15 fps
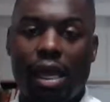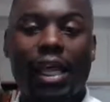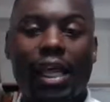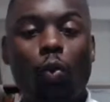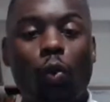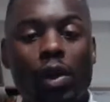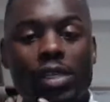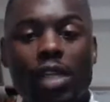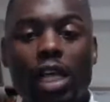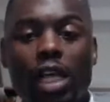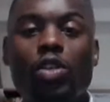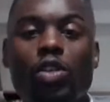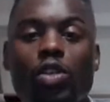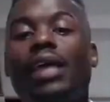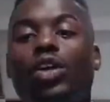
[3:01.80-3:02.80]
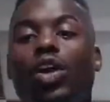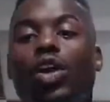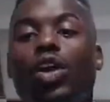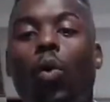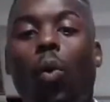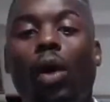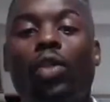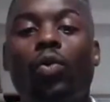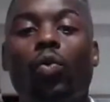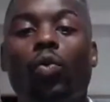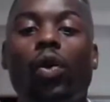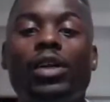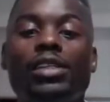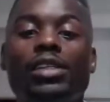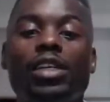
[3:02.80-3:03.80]
And that's the worst. That's one of
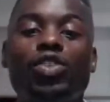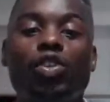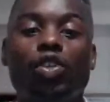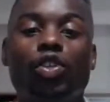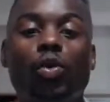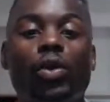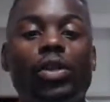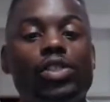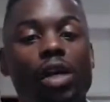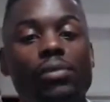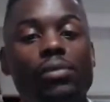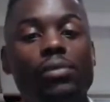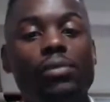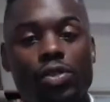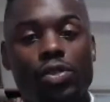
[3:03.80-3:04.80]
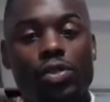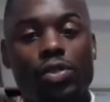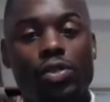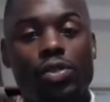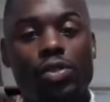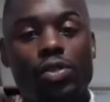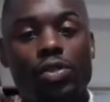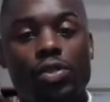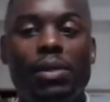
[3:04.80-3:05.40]
the worst things you can do in terms of those things,